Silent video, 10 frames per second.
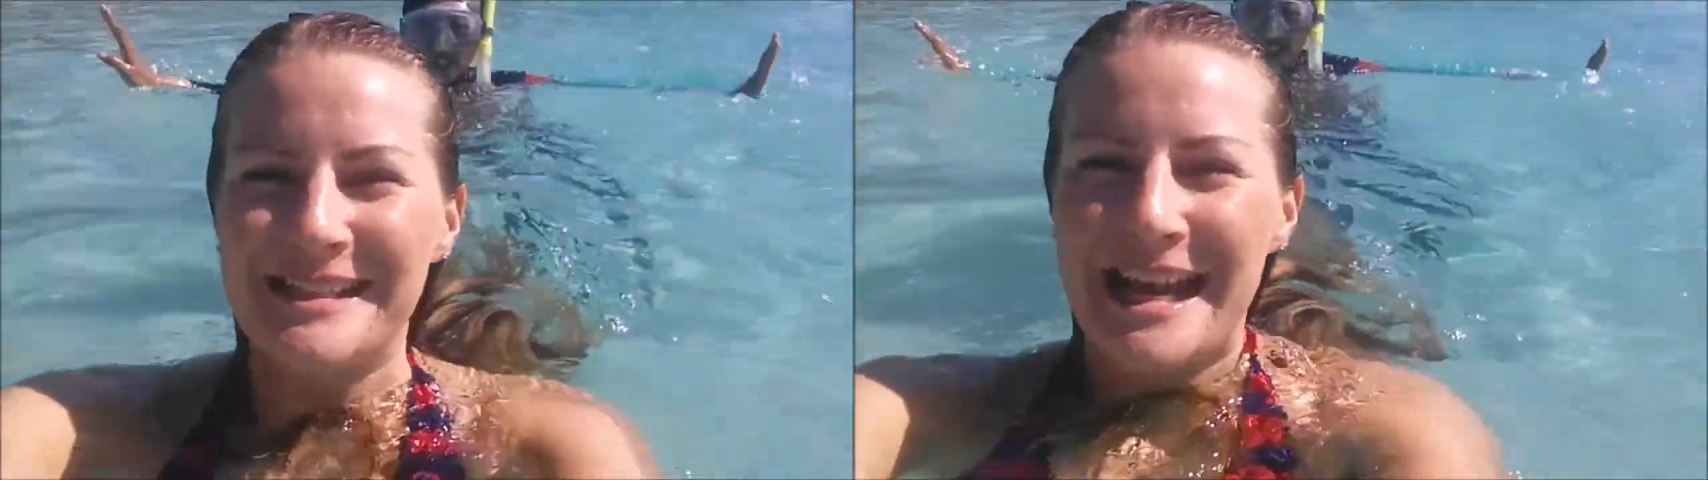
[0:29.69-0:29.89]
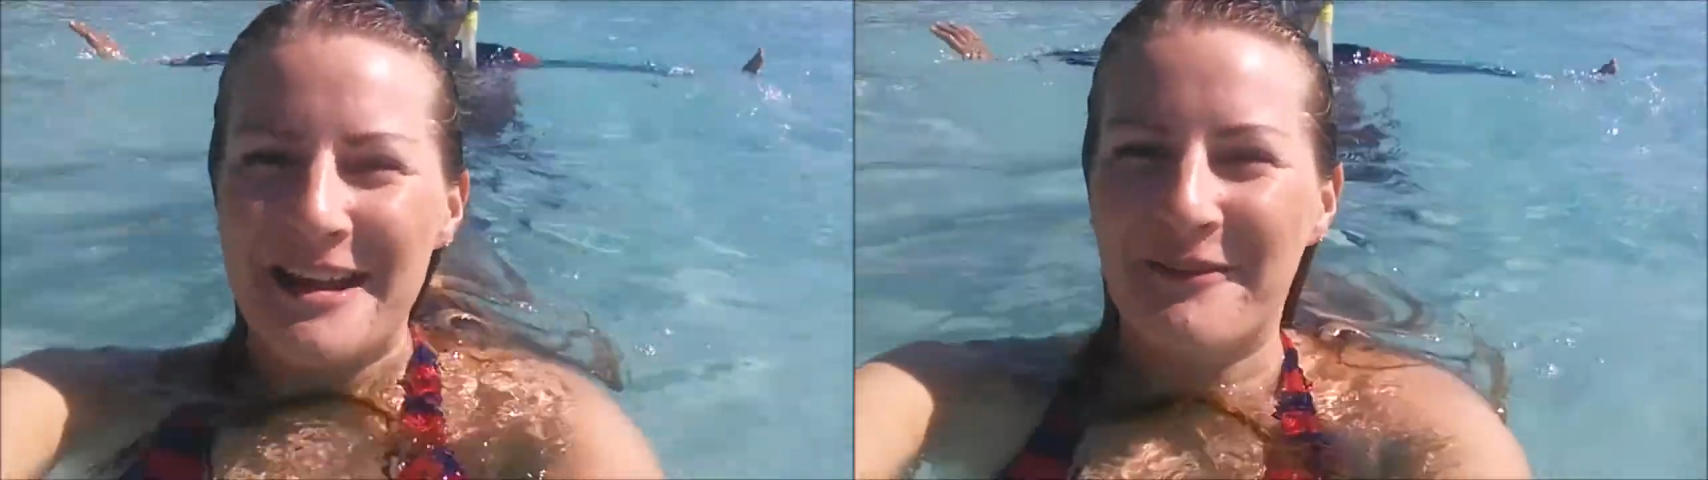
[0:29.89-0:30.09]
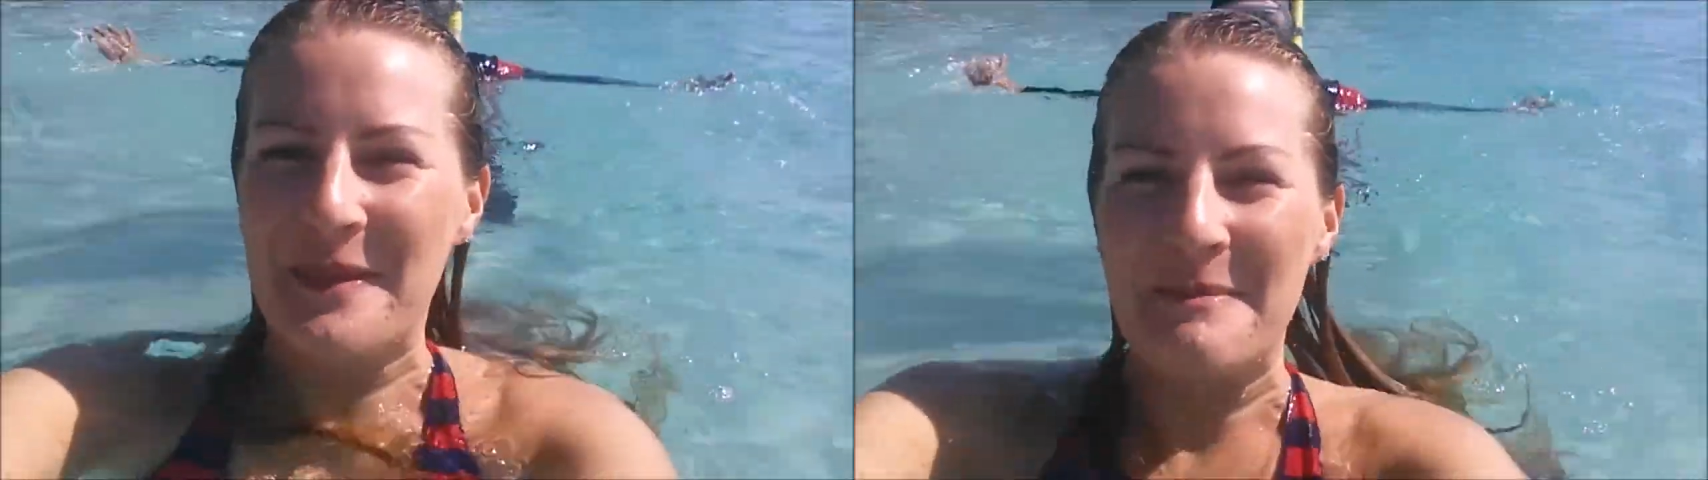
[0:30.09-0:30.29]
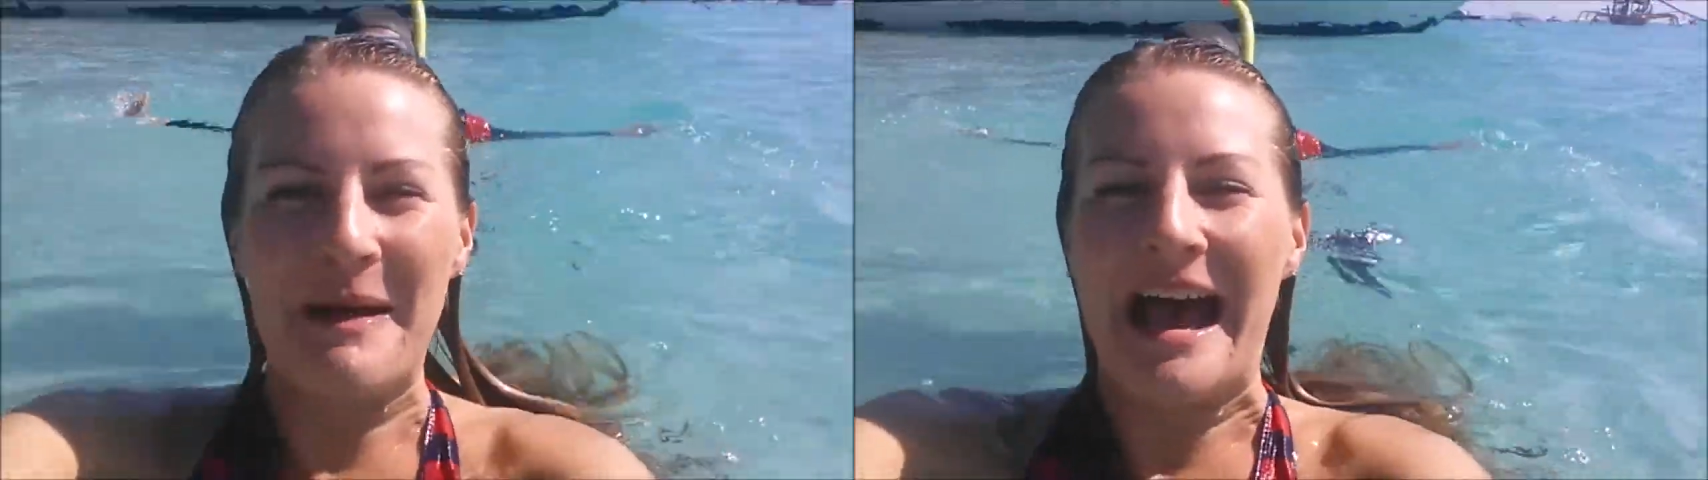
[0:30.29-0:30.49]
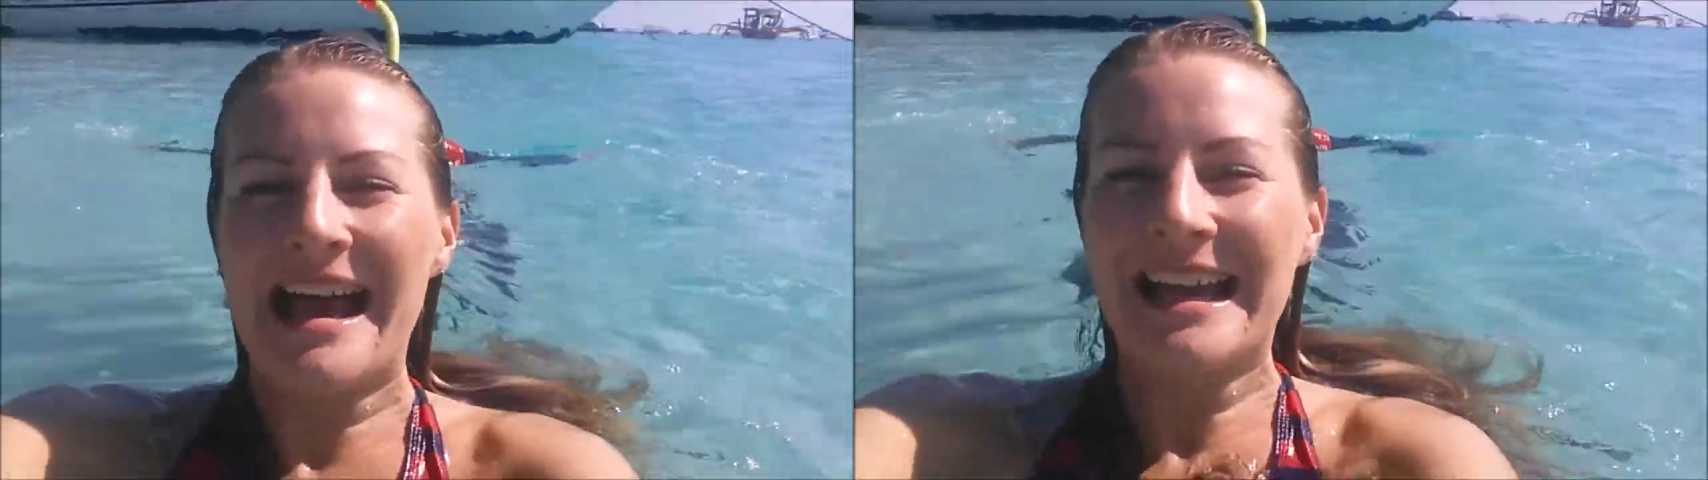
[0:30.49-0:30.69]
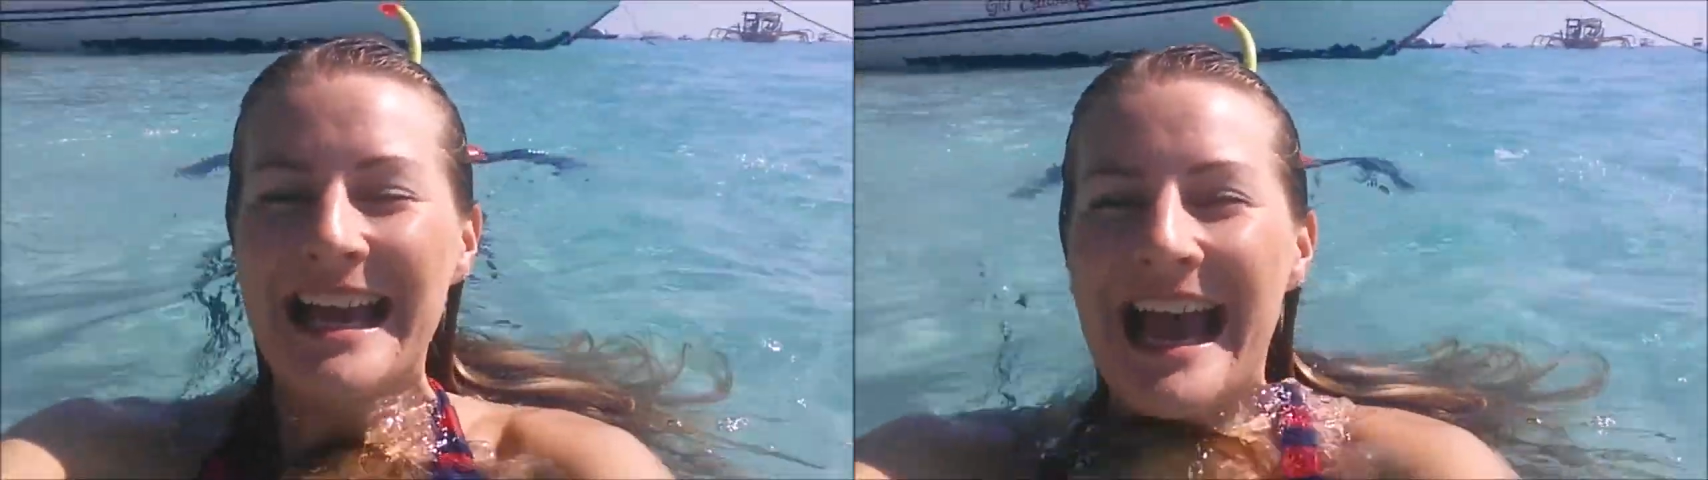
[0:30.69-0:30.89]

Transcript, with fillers: safe in the bag